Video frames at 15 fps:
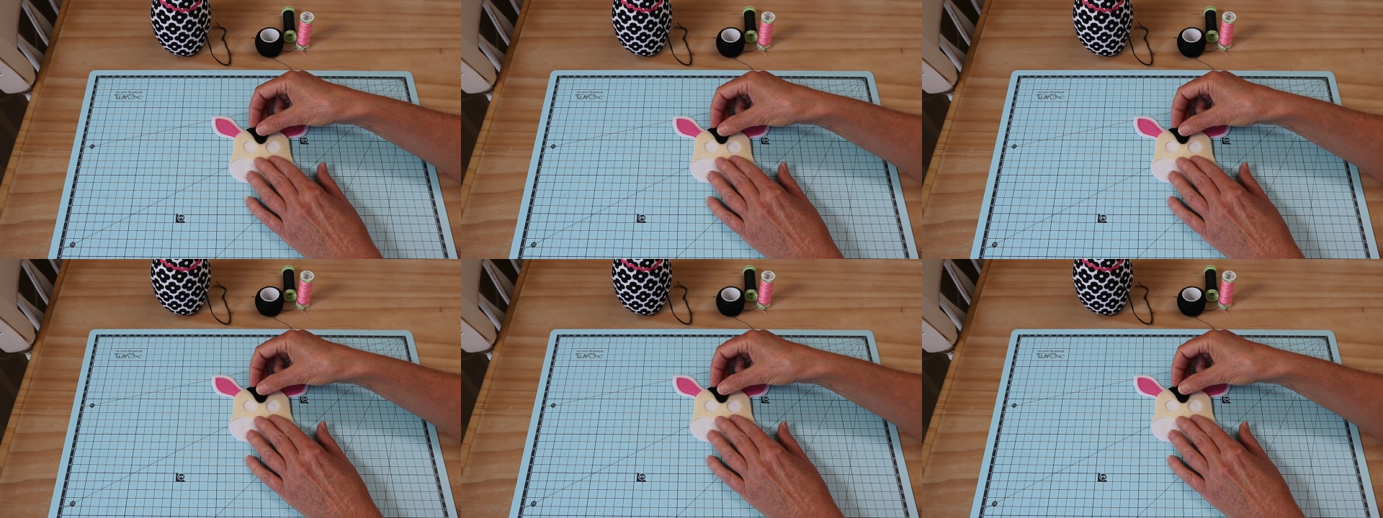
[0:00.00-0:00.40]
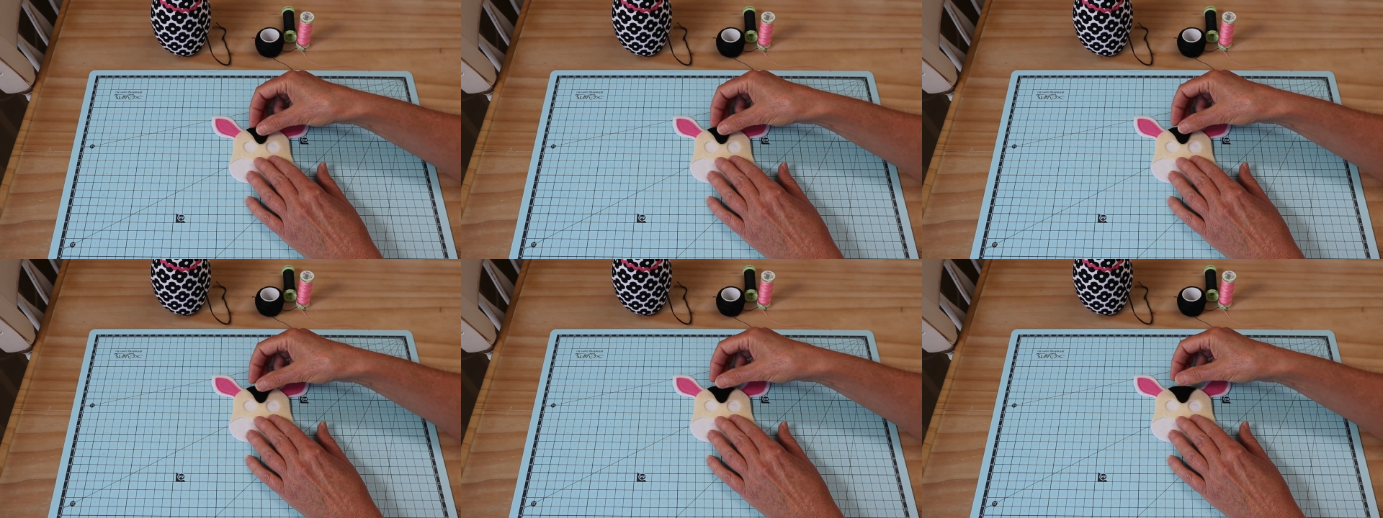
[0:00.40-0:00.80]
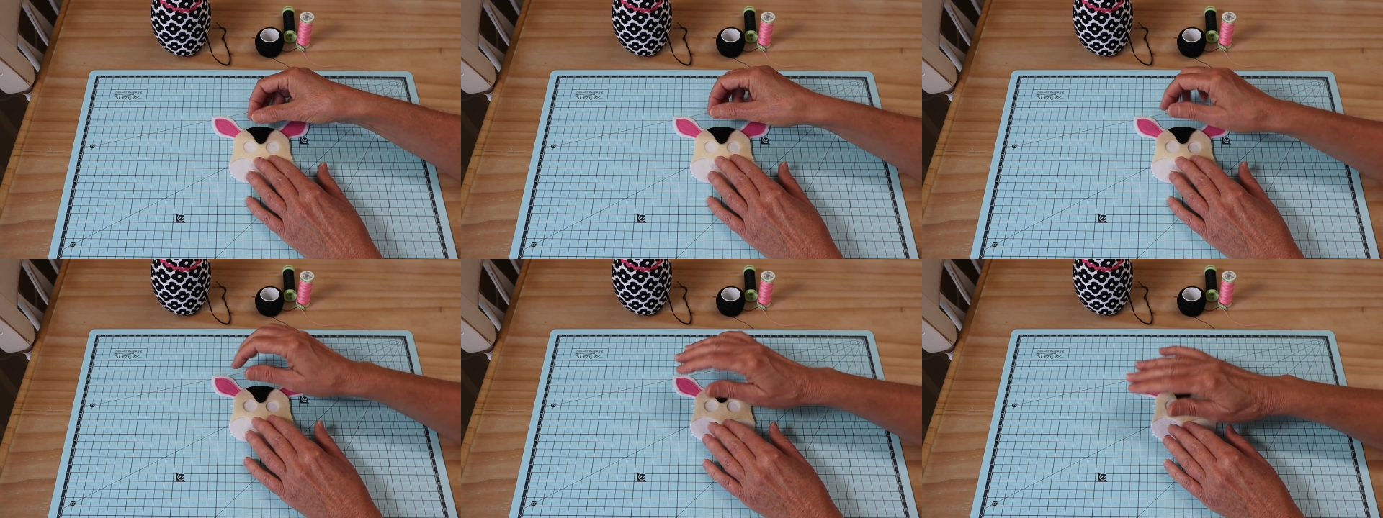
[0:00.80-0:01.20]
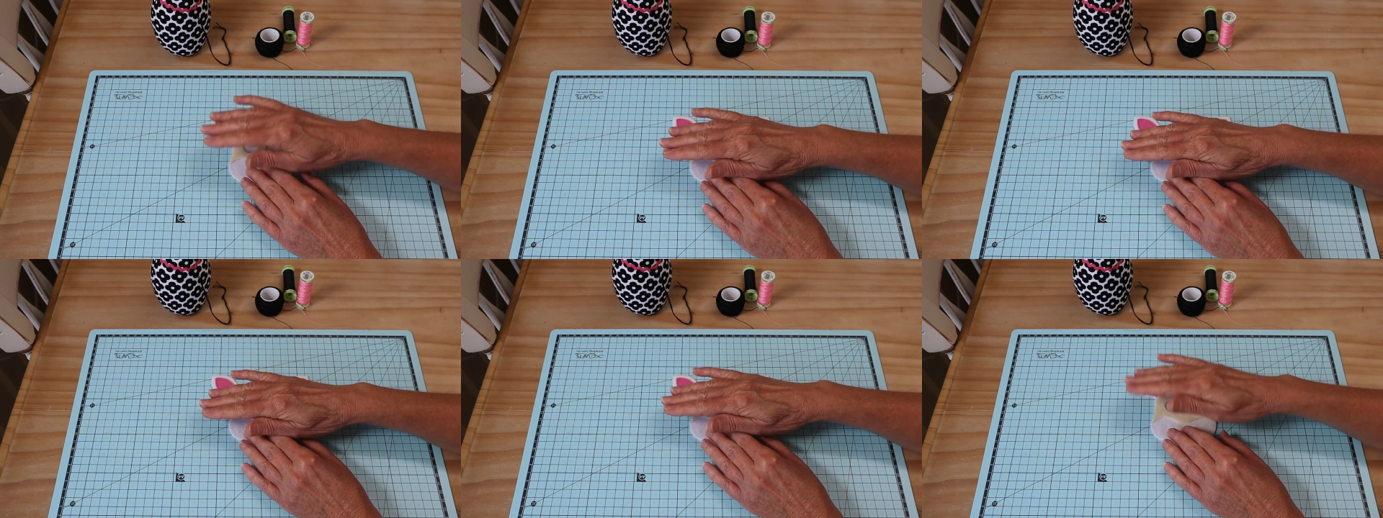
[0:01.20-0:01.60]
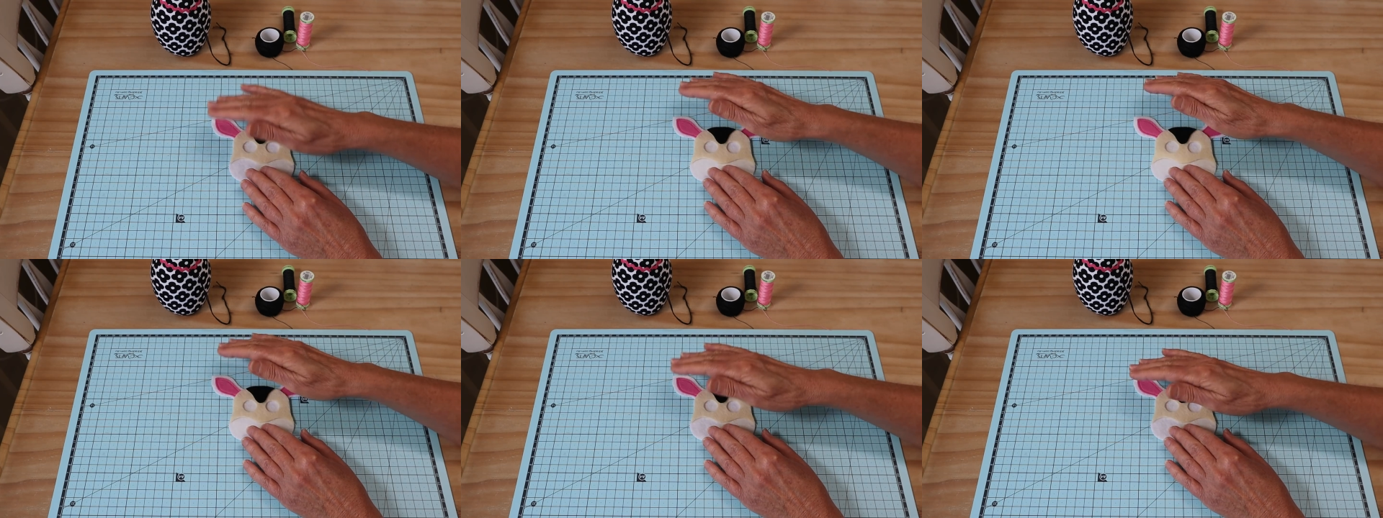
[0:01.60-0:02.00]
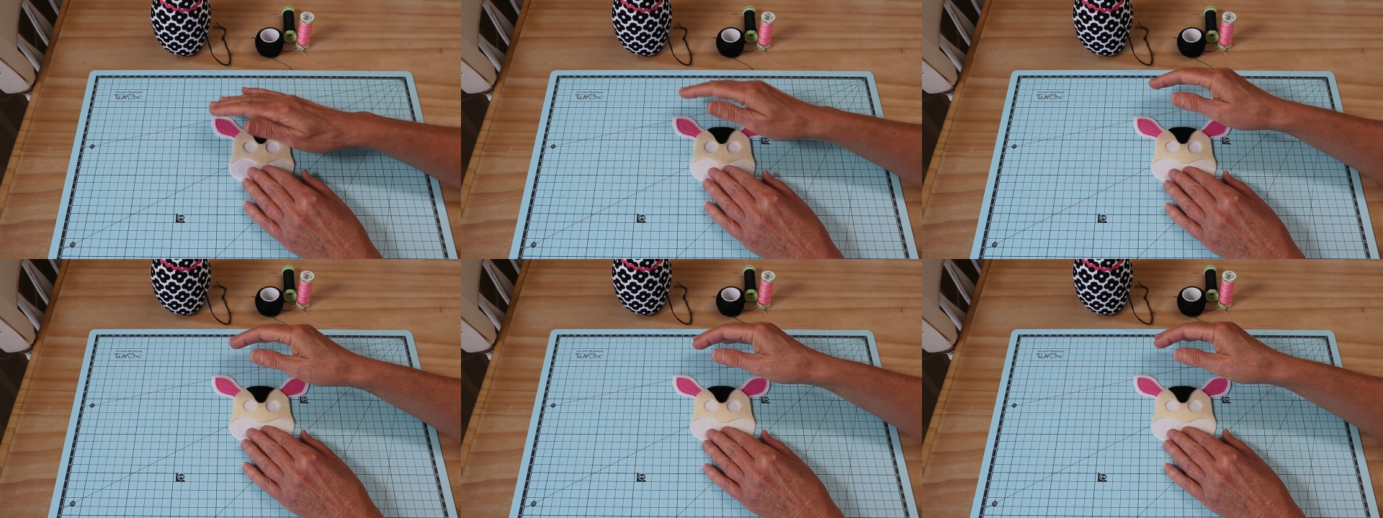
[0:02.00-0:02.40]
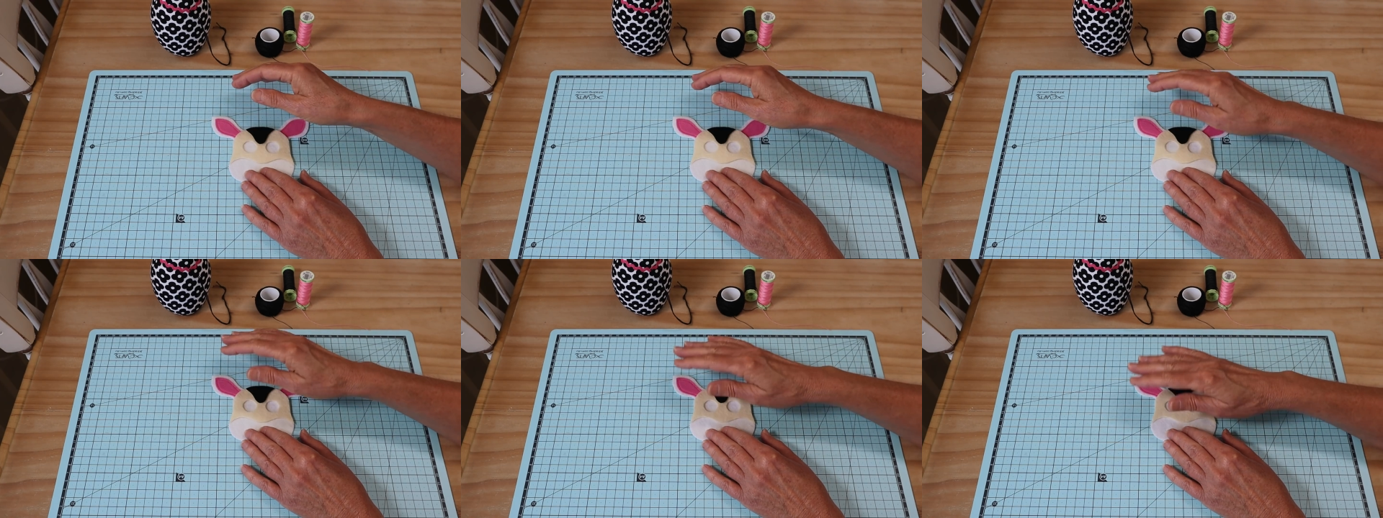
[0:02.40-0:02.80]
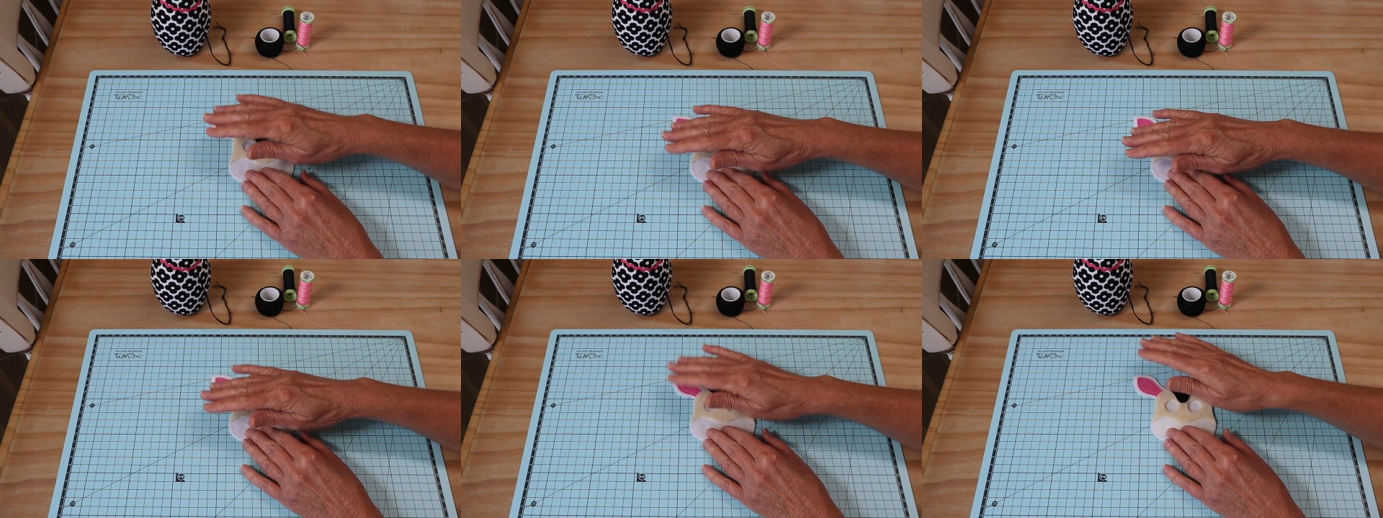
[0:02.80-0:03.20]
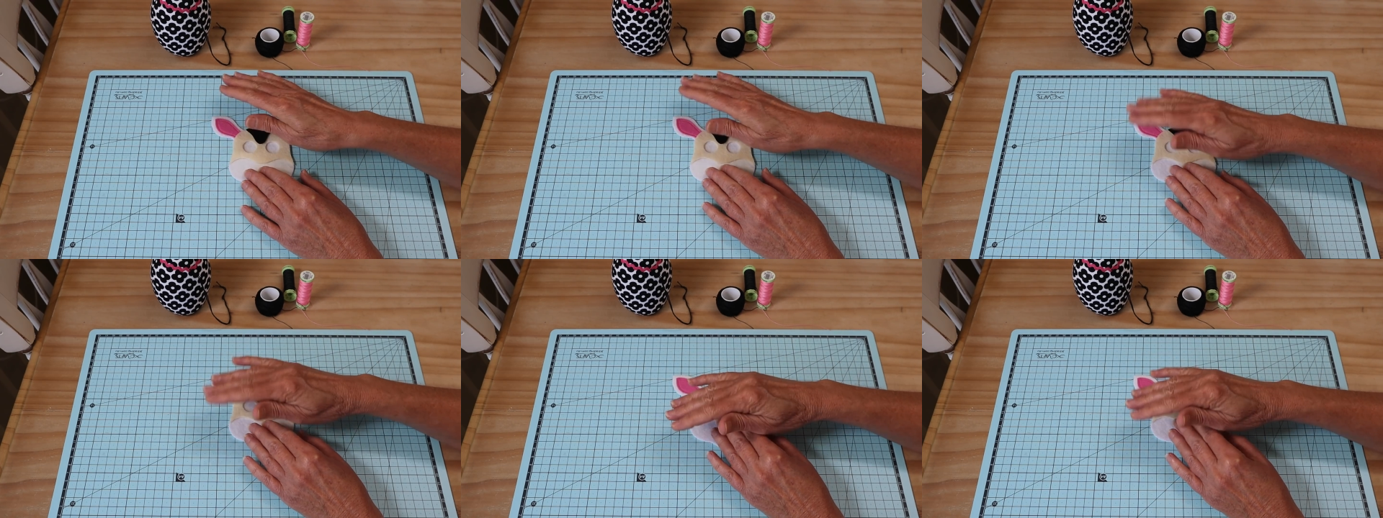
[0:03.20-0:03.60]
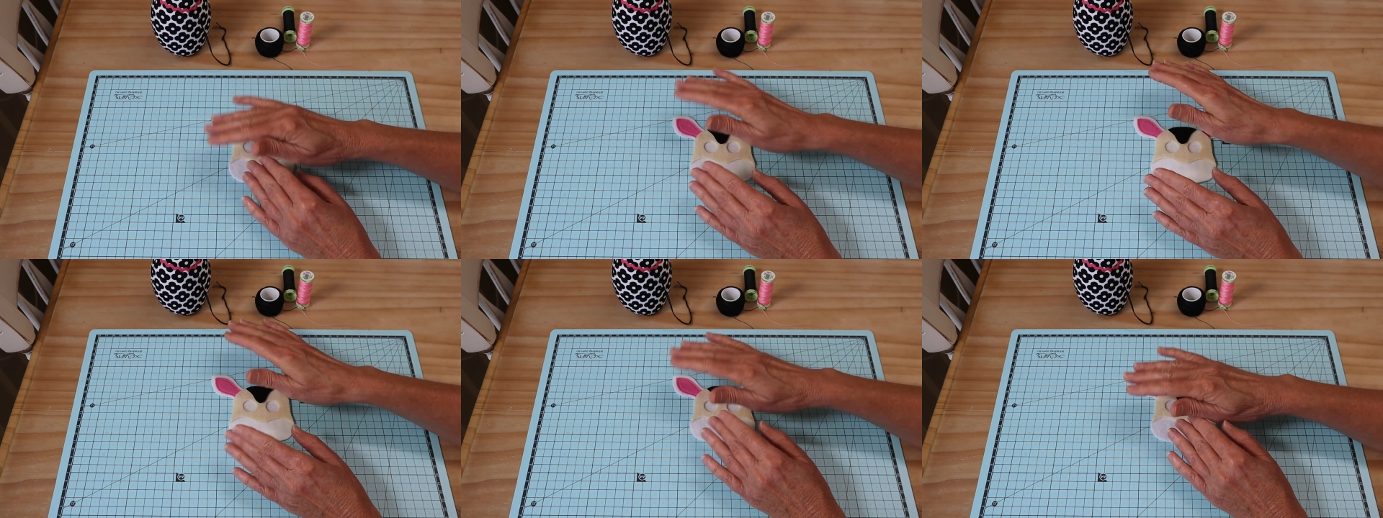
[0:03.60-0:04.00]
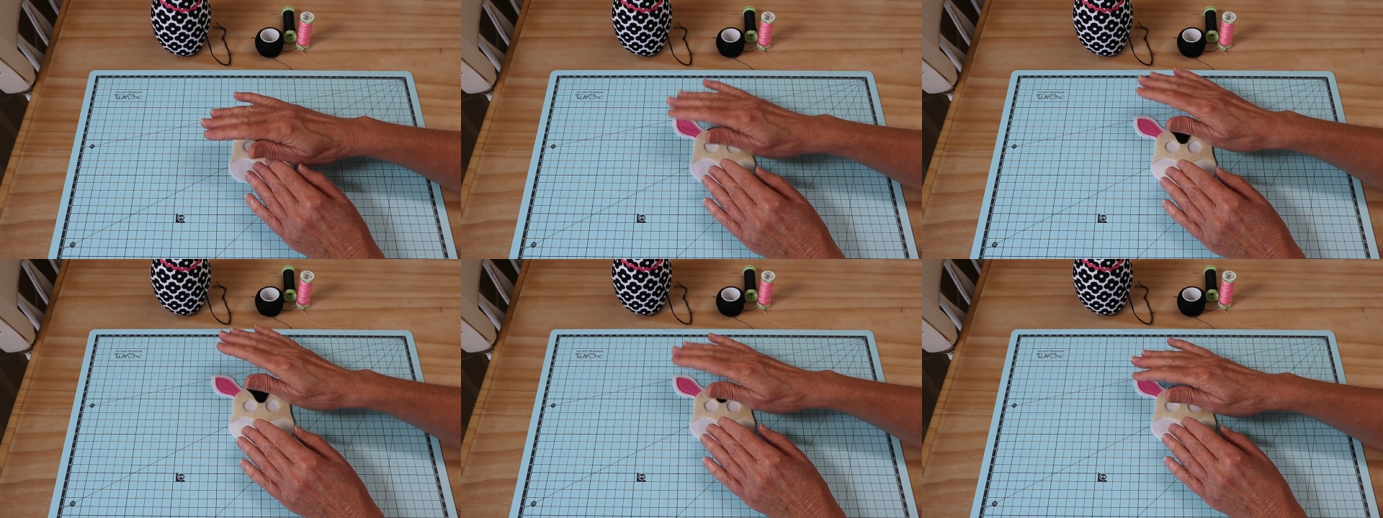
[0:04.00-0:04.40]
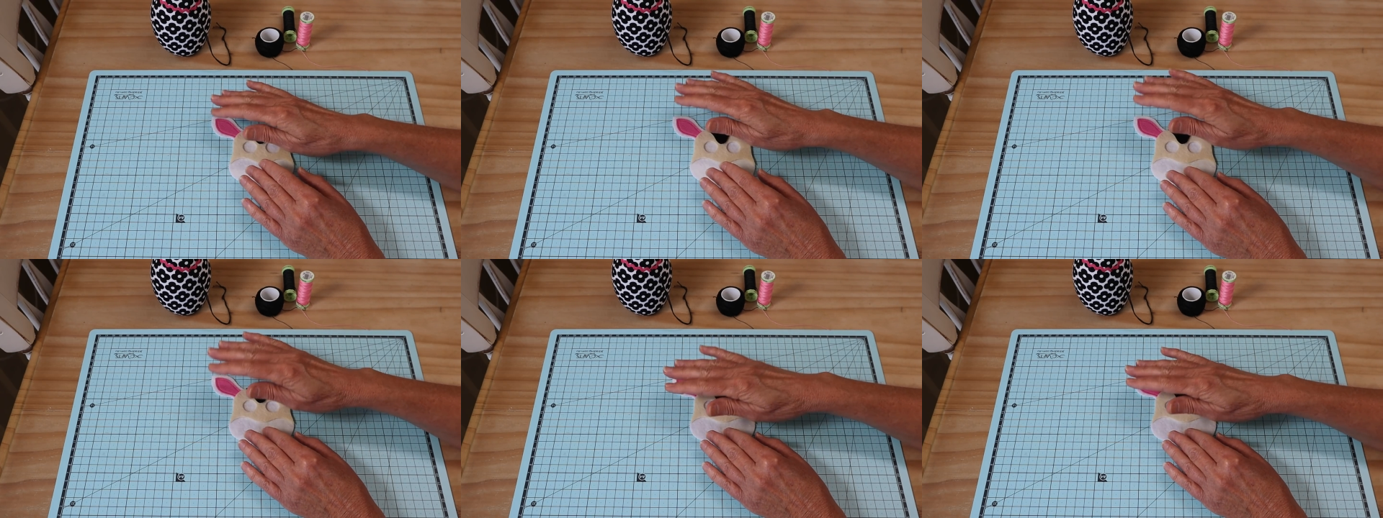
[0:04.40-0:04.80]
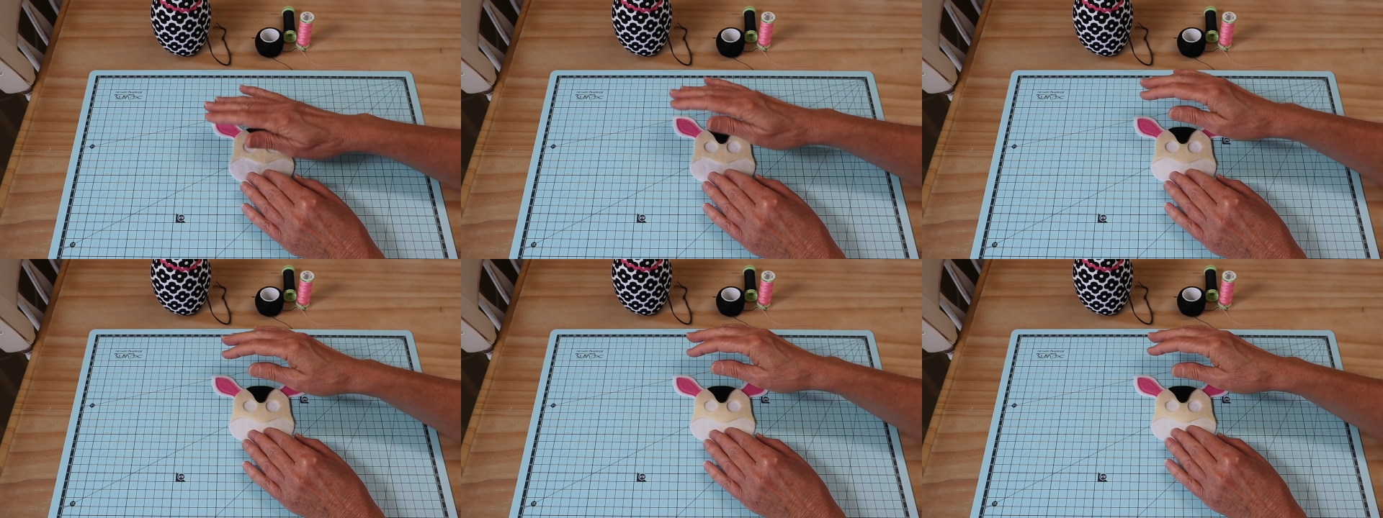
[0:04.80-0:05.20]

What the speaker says: [unreadable: no face in view]